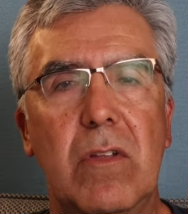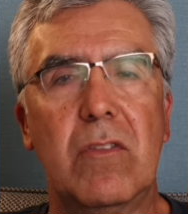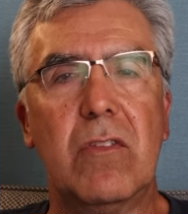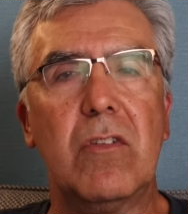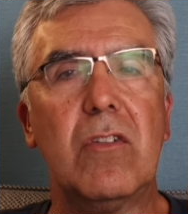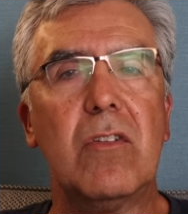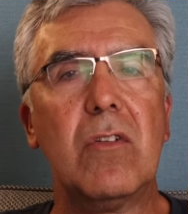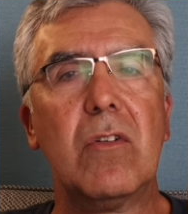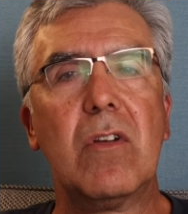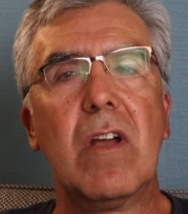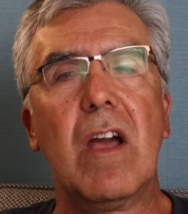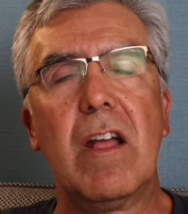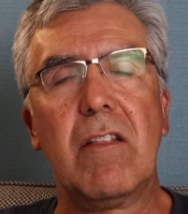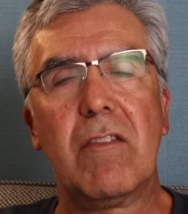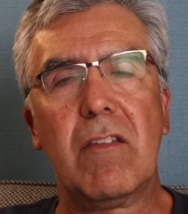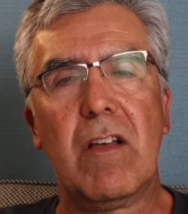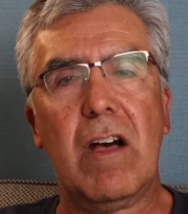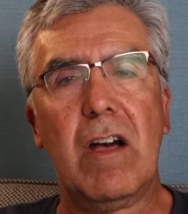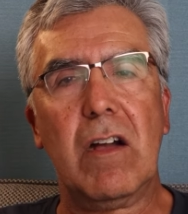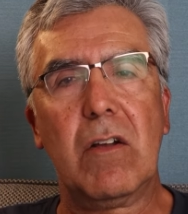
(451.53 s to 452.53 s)
To do
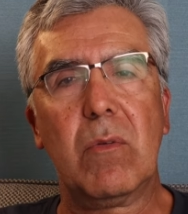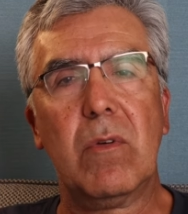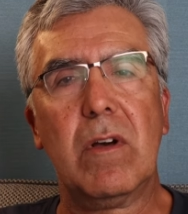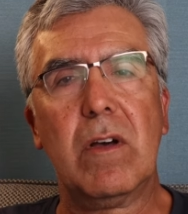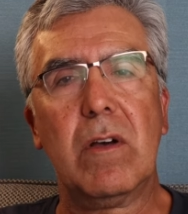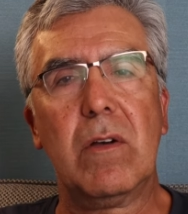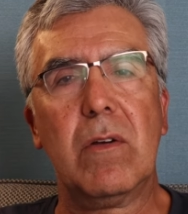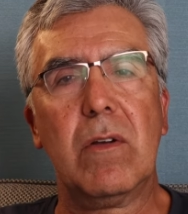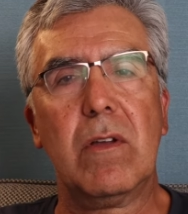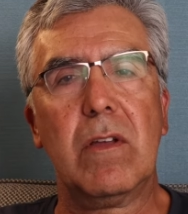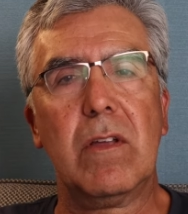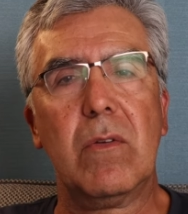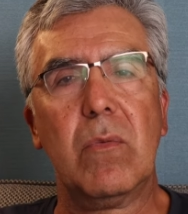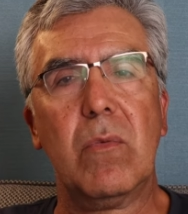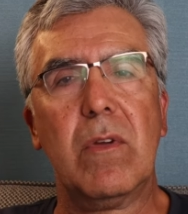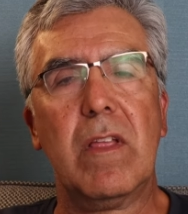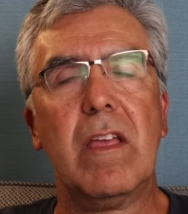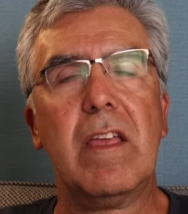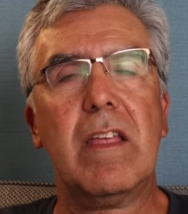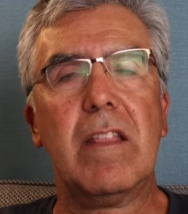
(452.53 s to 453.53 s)
KAATSU Aqua
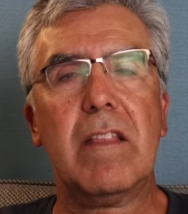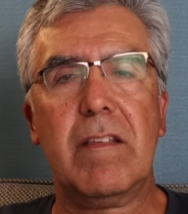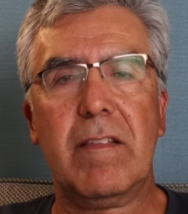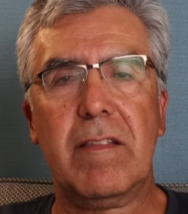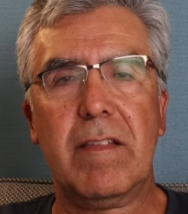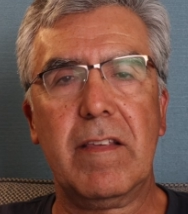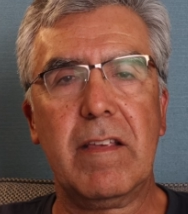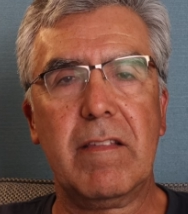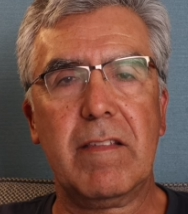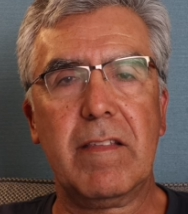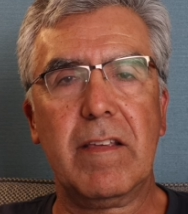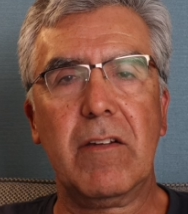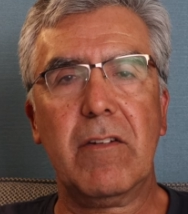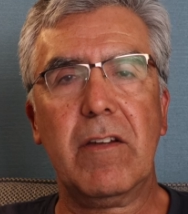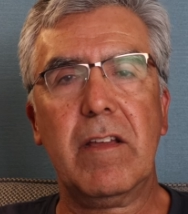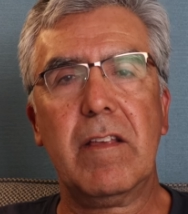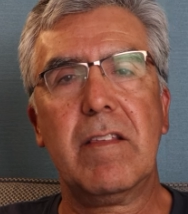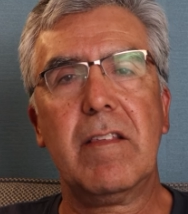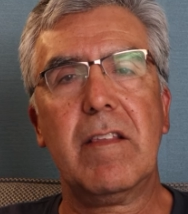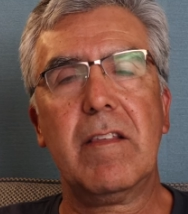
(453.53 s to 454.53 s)
in the C
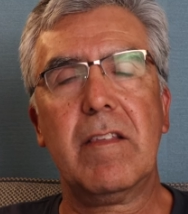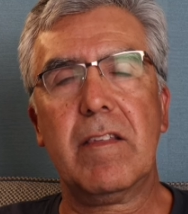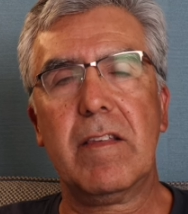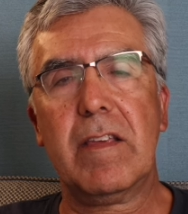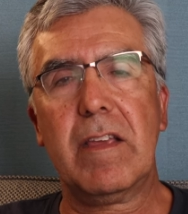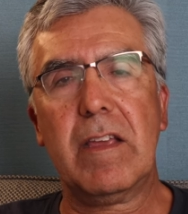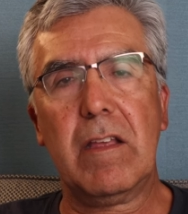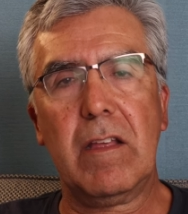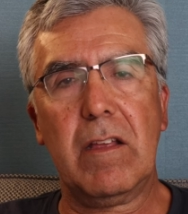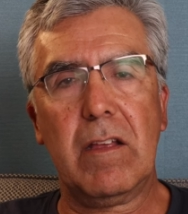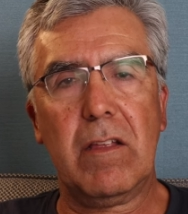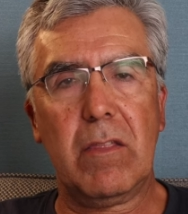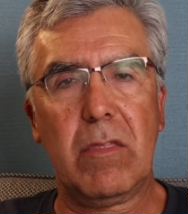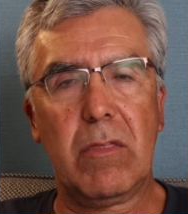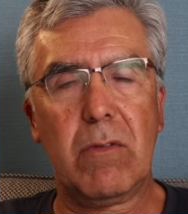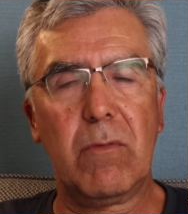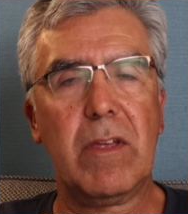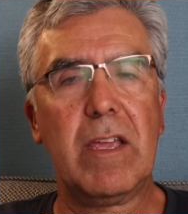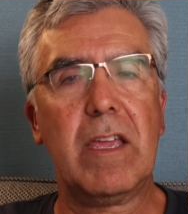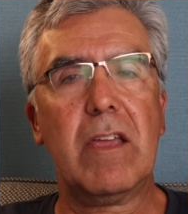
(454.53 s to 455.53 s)
series, the
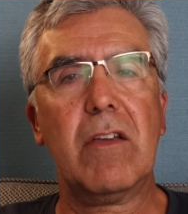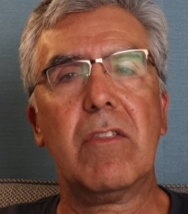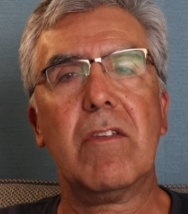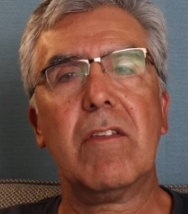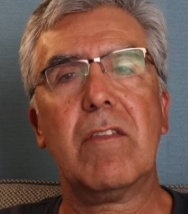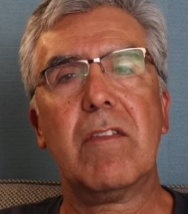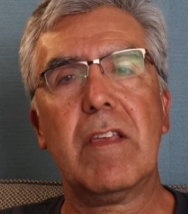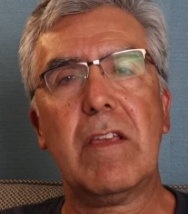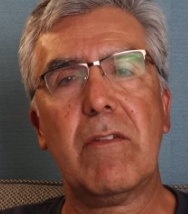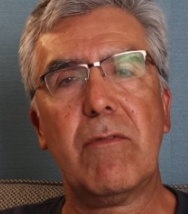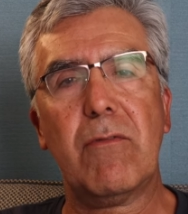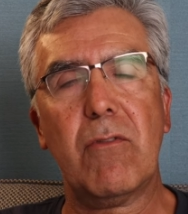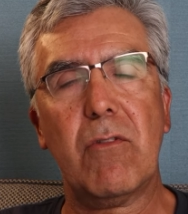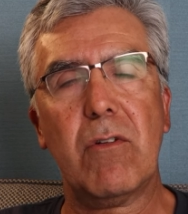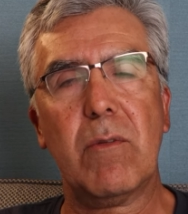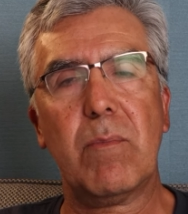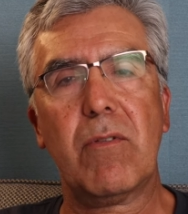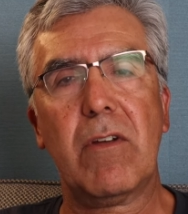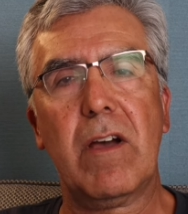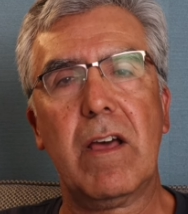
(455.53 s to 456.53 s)
C3 or the
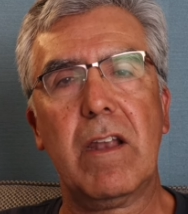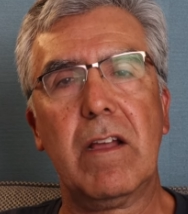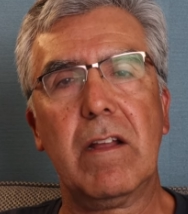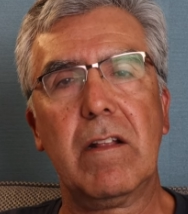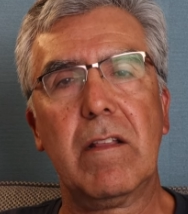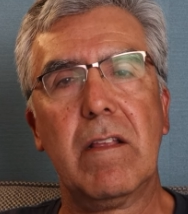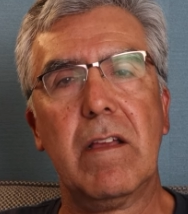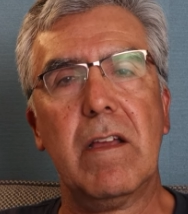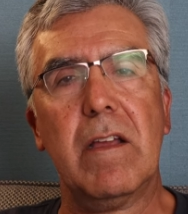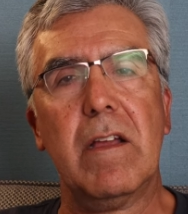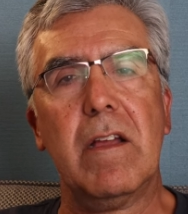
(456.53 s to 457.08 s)
C4 product,